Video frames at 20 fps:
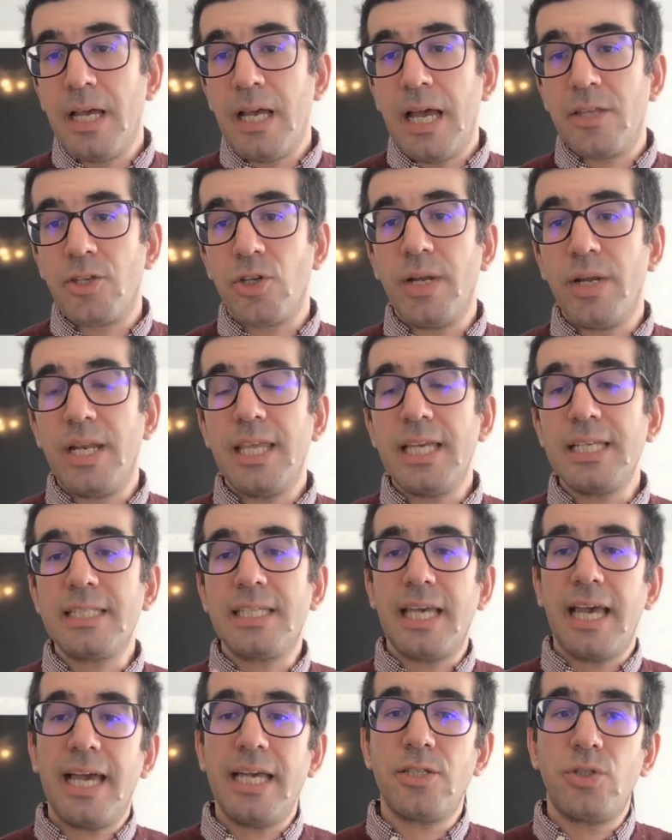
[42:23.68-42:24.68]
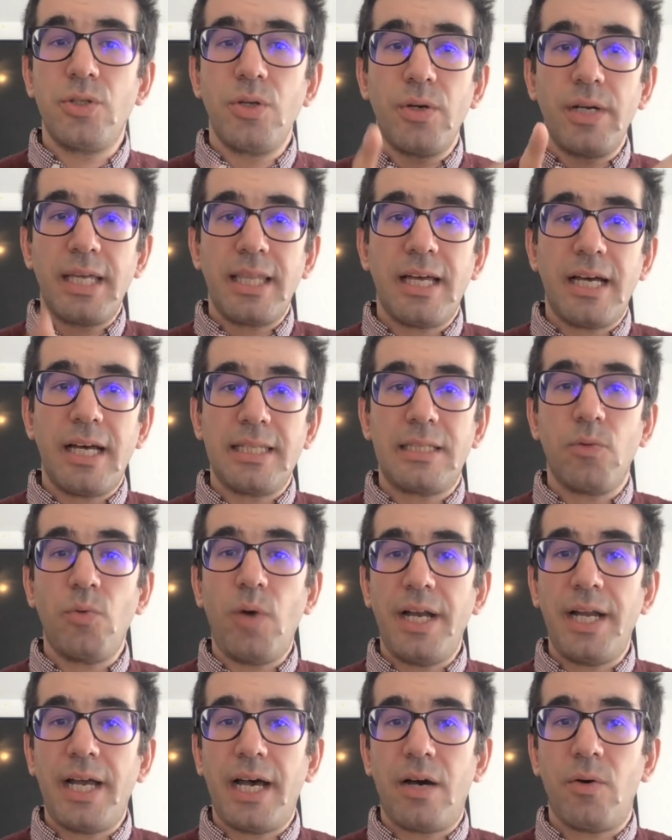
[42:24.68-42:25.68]
So in this case, during that
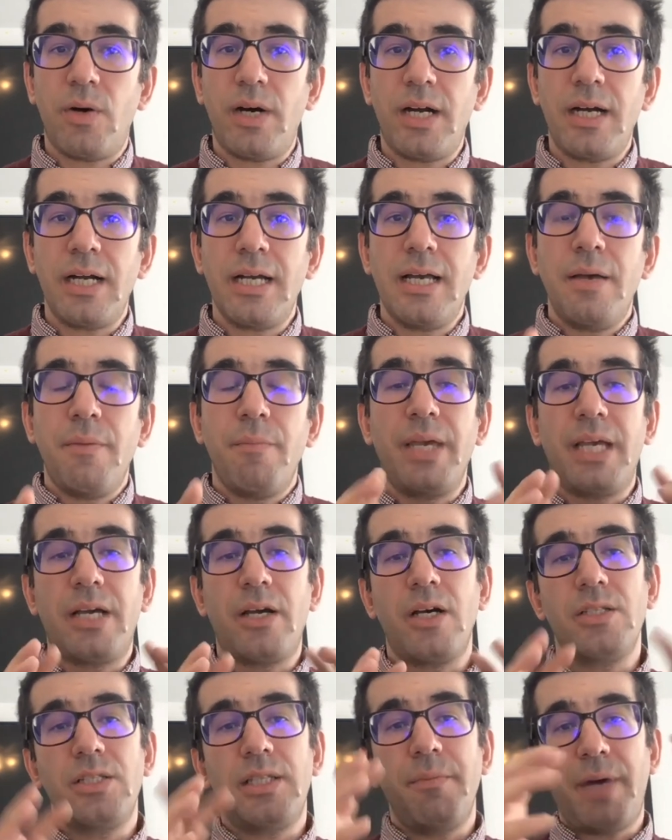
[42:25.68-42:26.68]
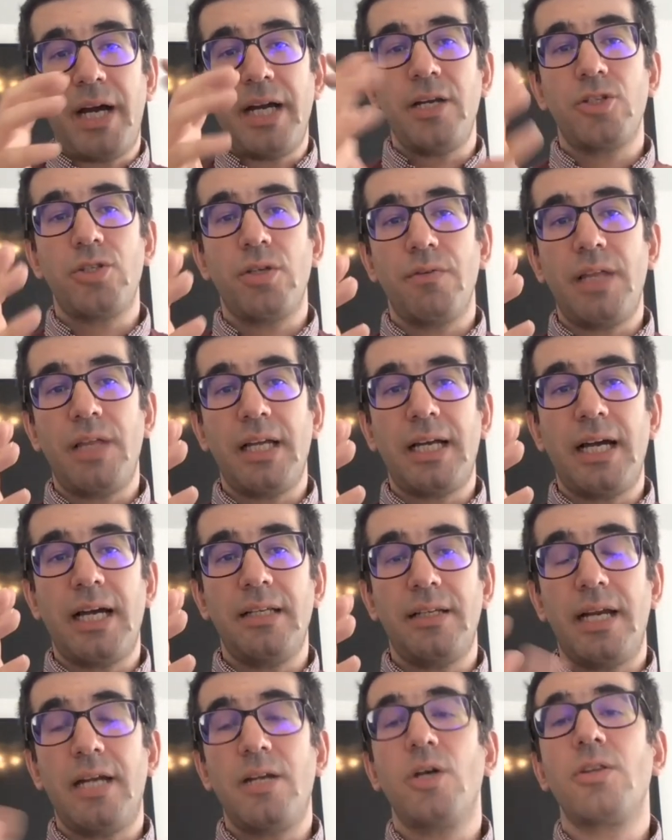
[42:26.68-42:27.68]
one hour, because the miners of that
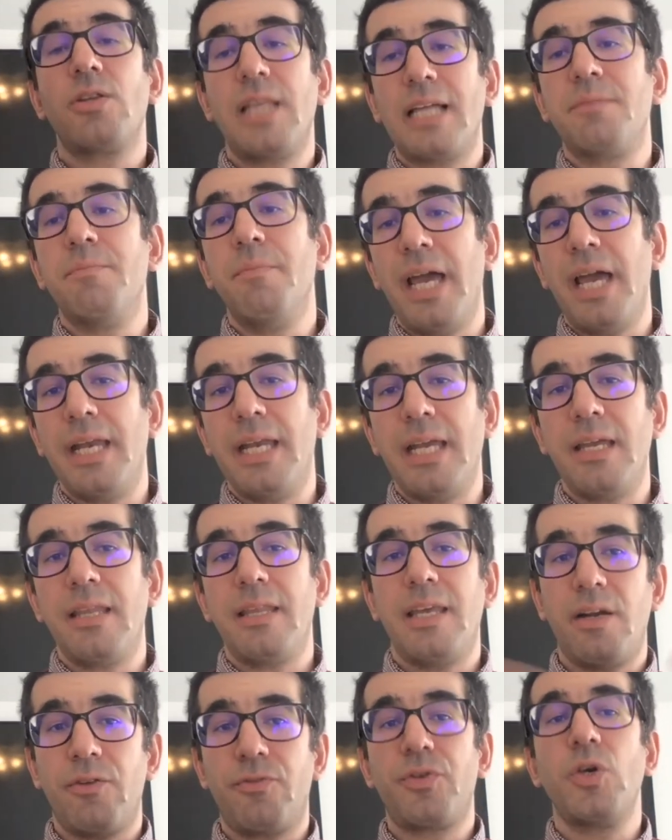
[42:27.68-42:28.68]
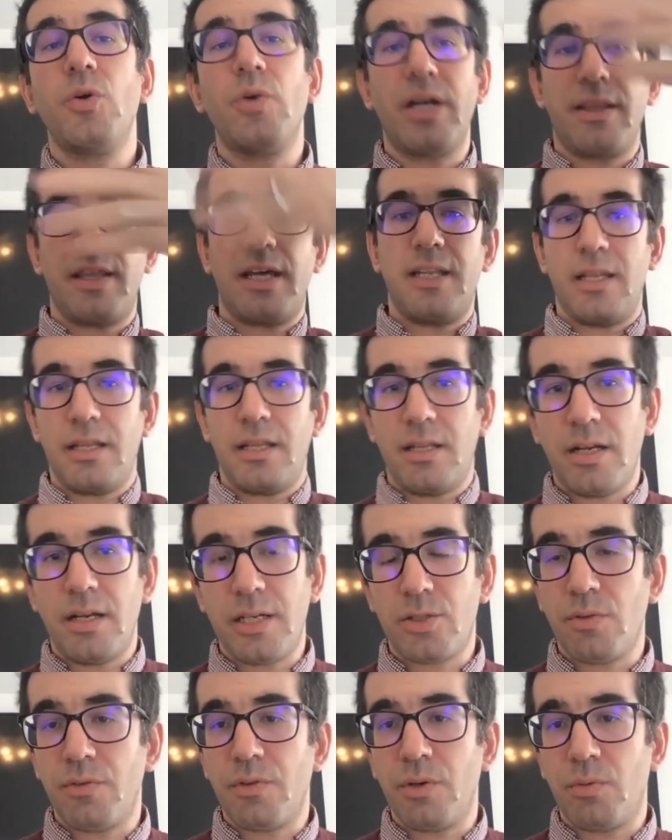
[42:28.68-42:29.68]
country are not that many, they are fewer than the
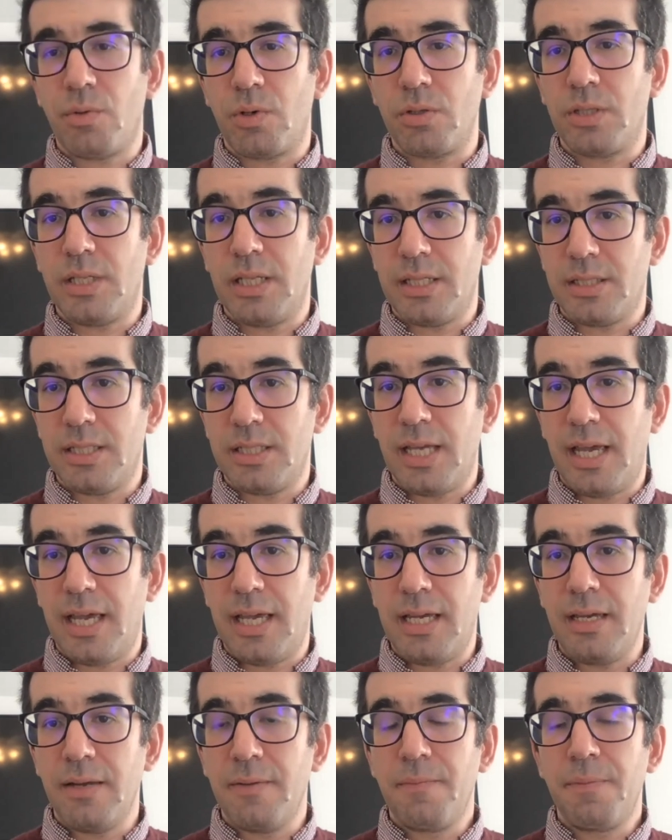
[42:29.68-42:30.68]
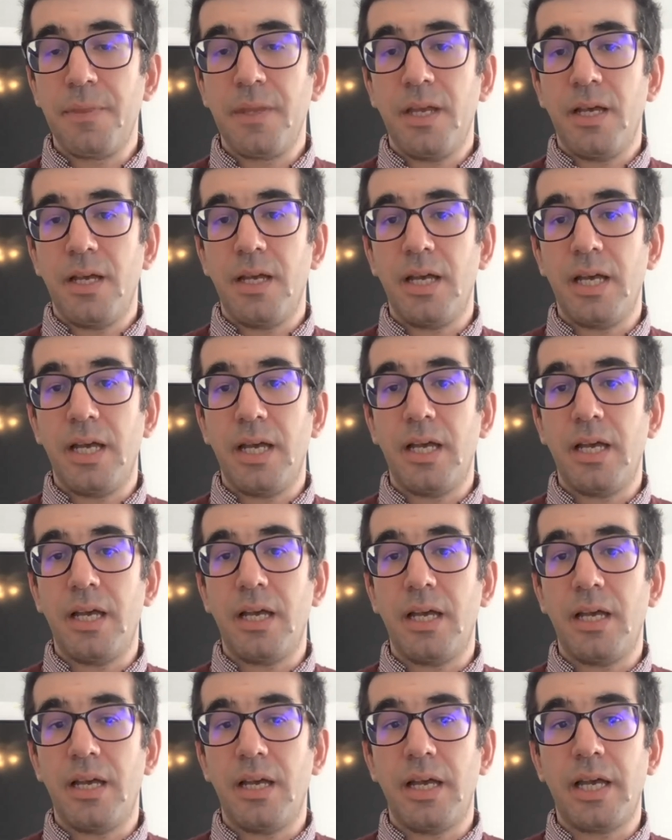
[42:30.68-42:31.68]
rest of the world, let's say,
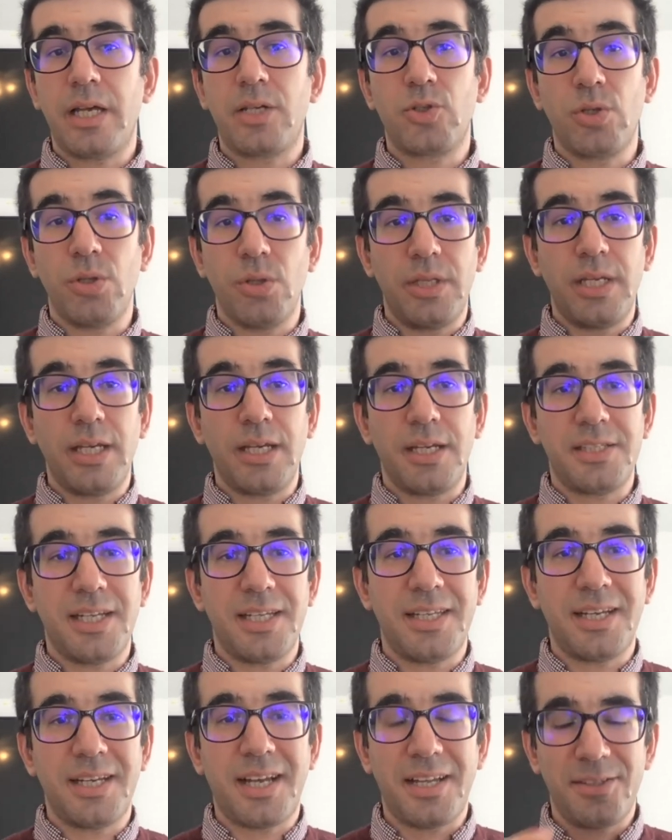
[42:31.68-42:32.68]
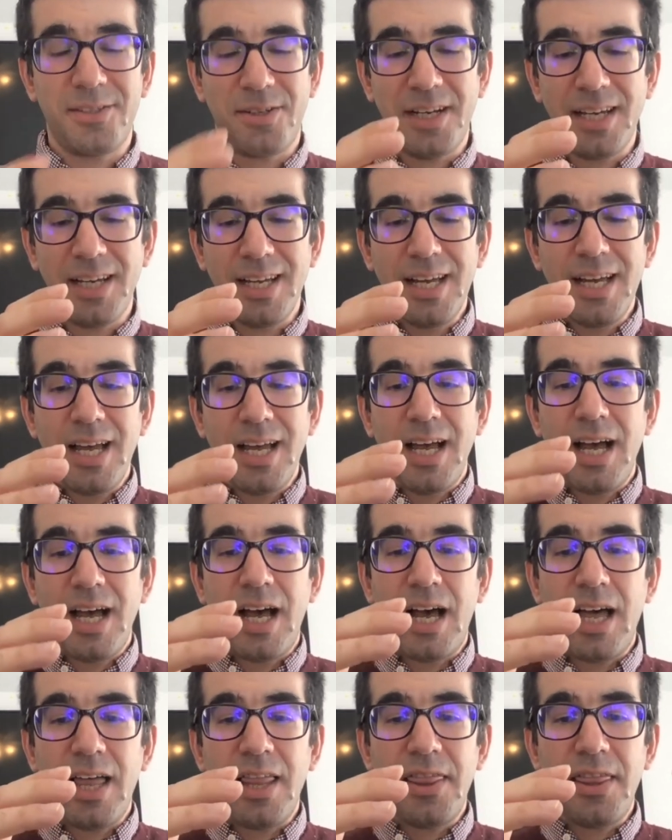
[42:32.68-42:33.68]
uh, excluding a certain country,
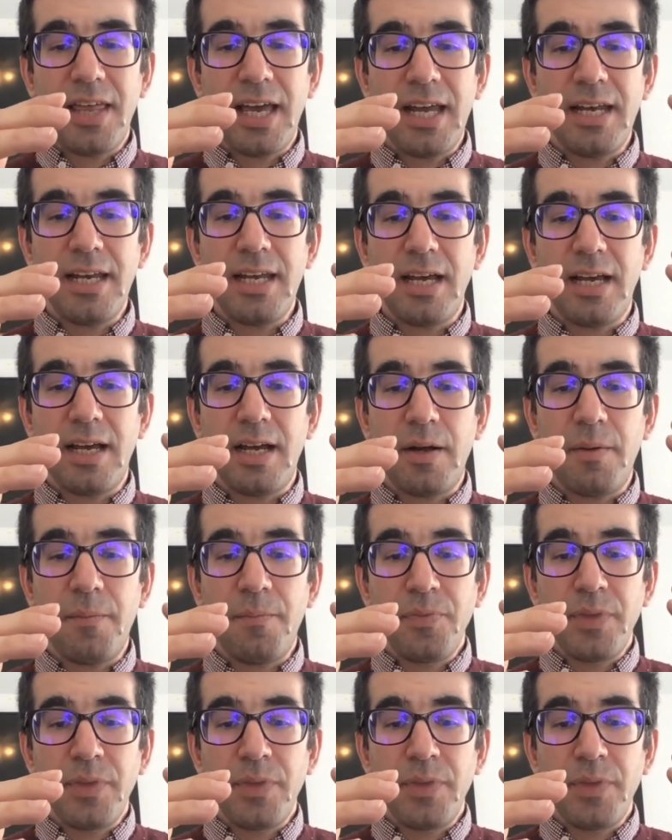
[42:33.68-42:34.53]
uh, then uh,